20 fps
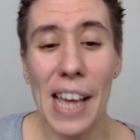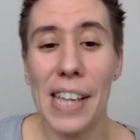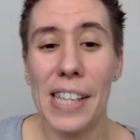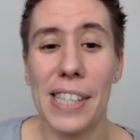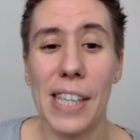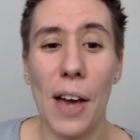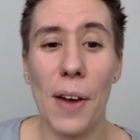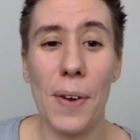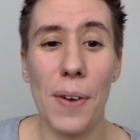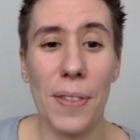
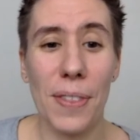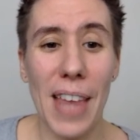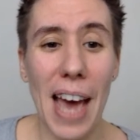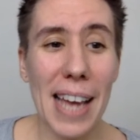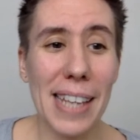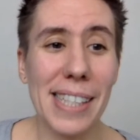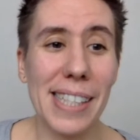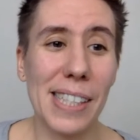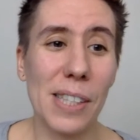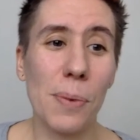So
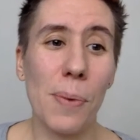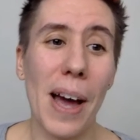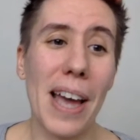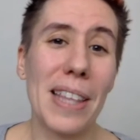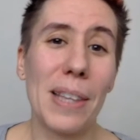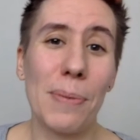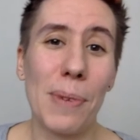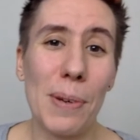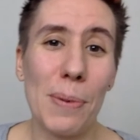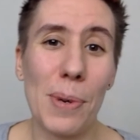that's the way
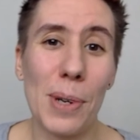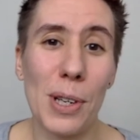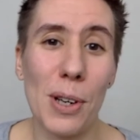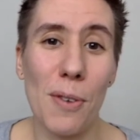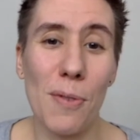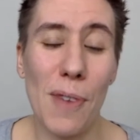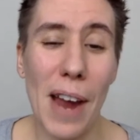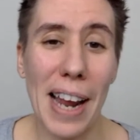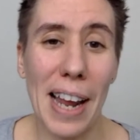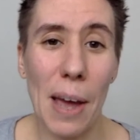that we would
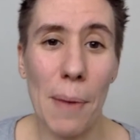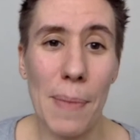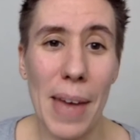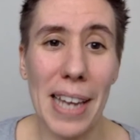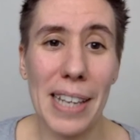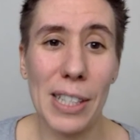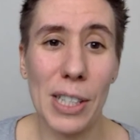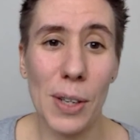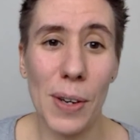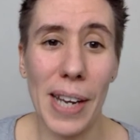
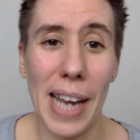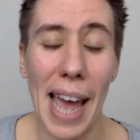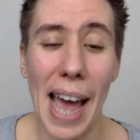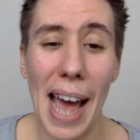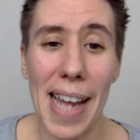recommend doing it.